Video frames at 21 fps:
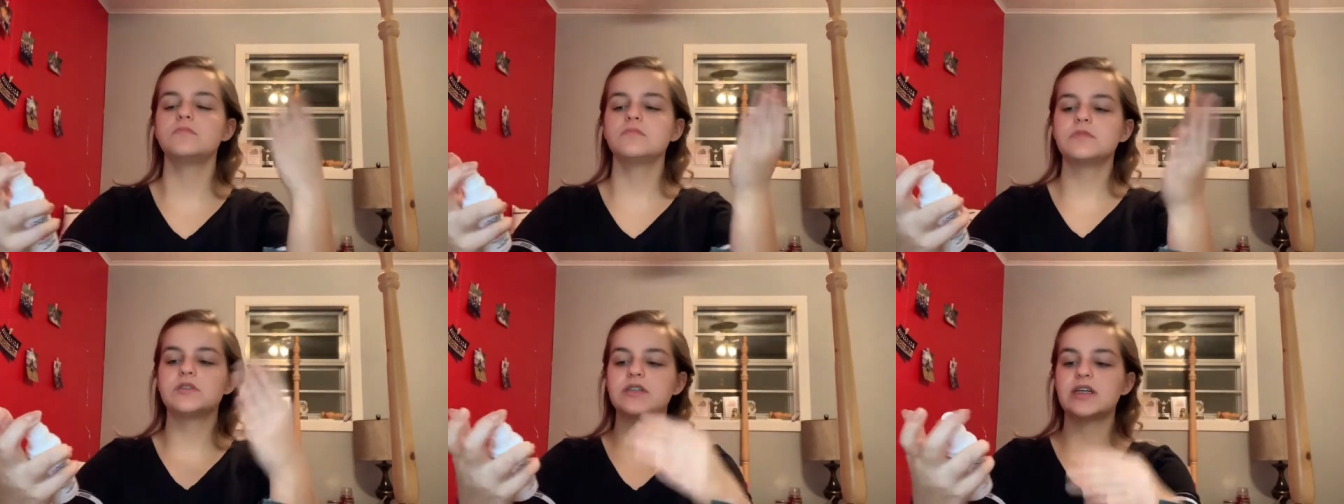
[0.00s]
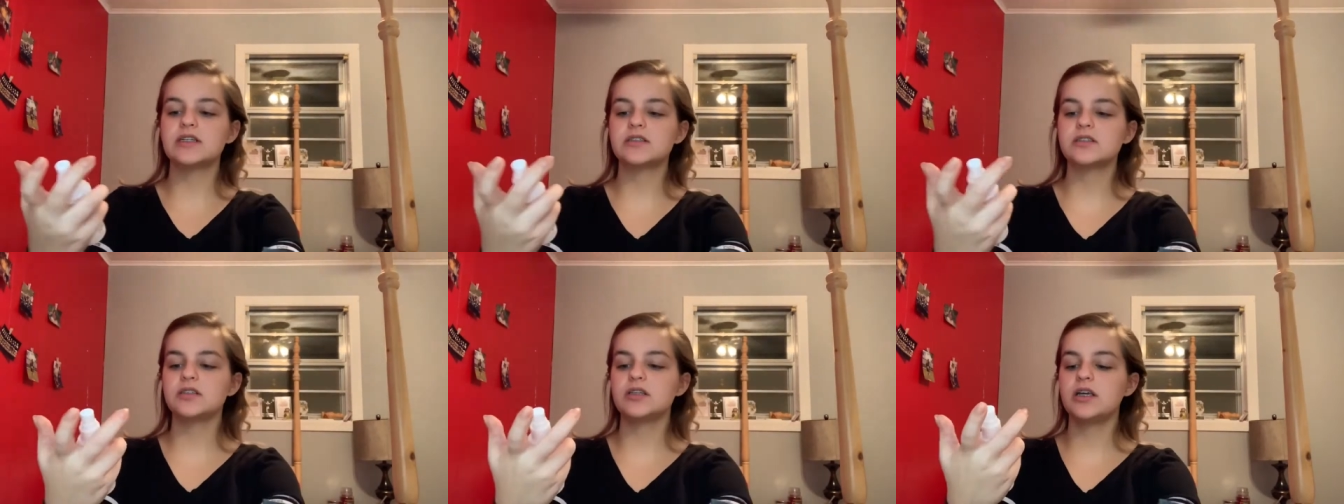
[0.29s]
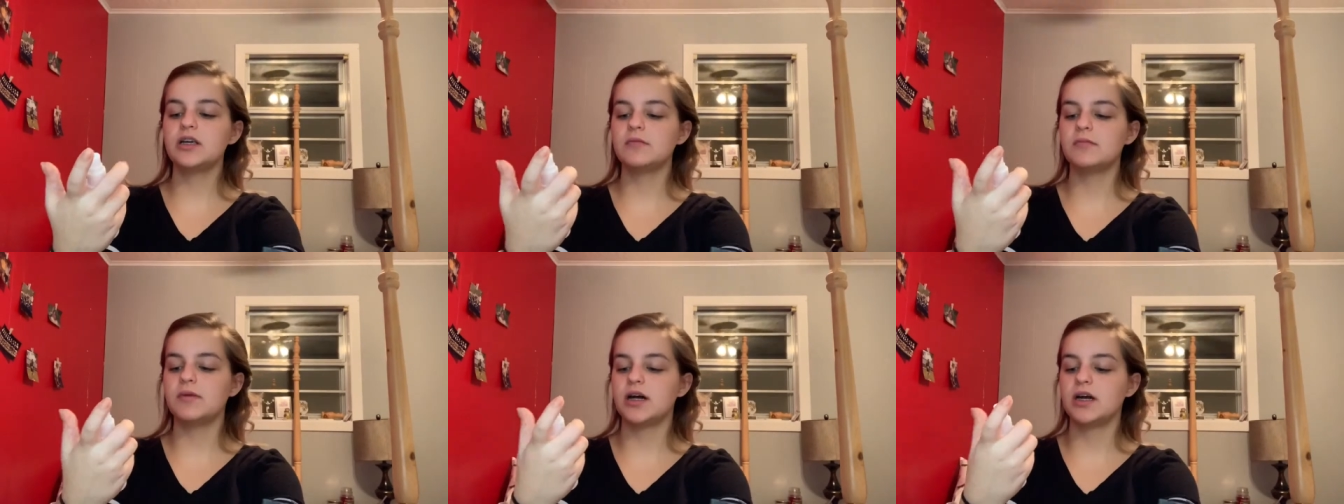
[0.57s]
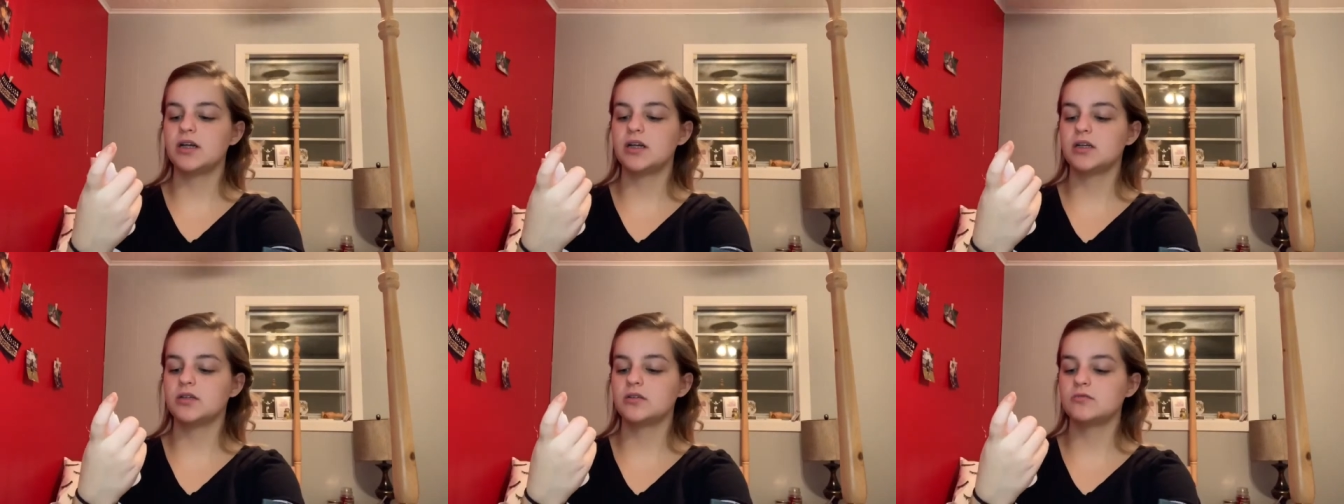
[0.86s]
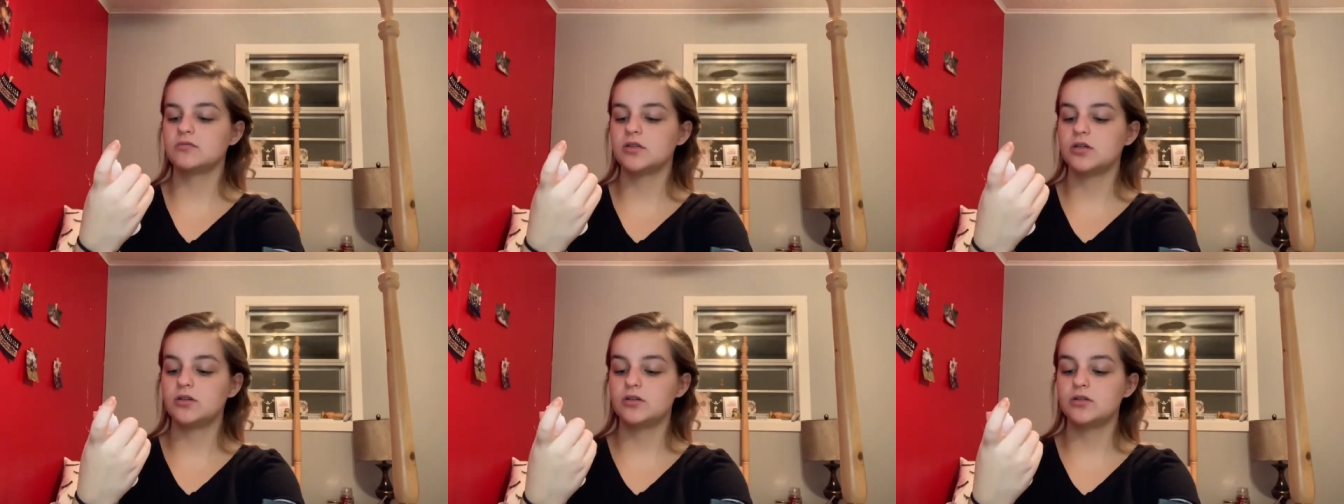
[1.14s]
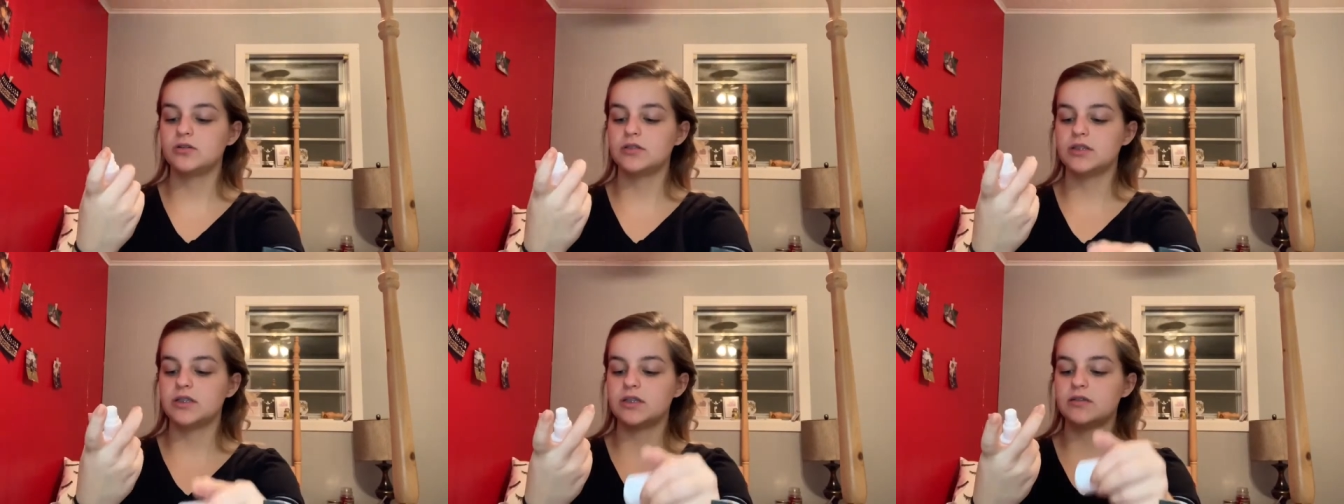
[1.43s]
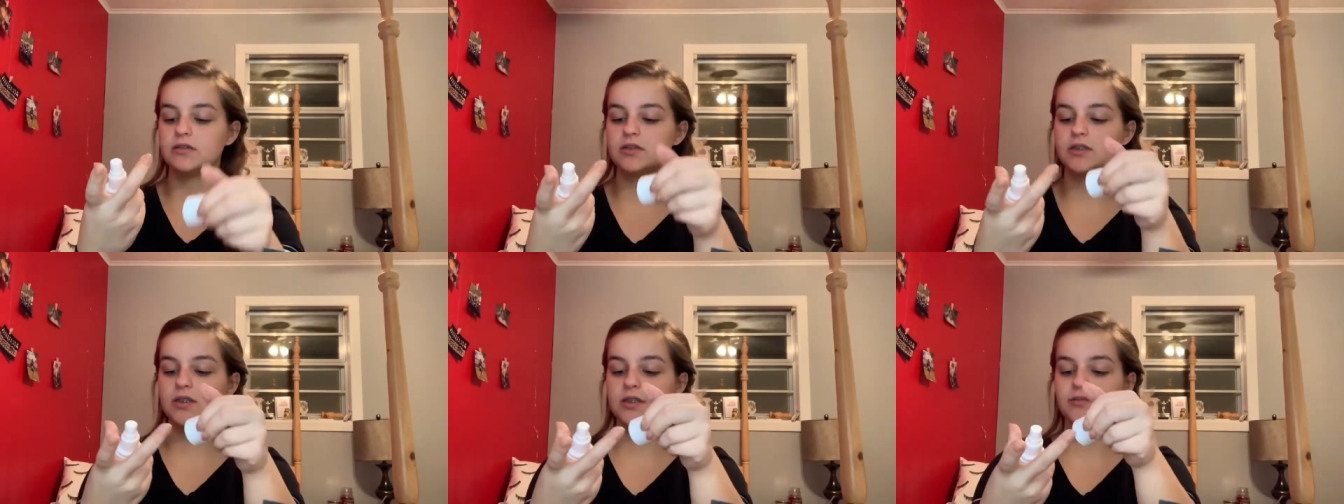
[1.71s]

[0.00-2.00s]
It's actually mine. I don't know whose it is.